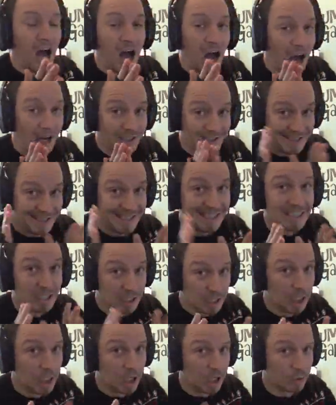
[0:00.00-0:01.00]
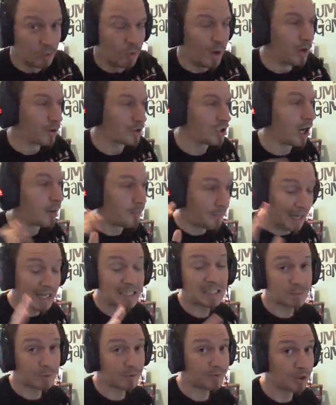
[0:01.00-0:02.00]
I didn't learn Welsh. I
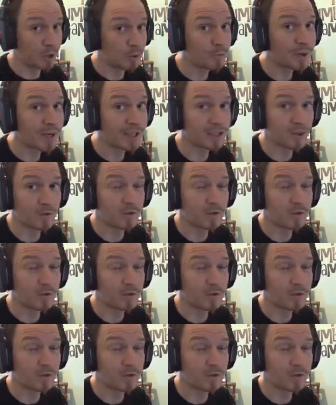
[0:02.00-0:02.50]
picked up a few bits.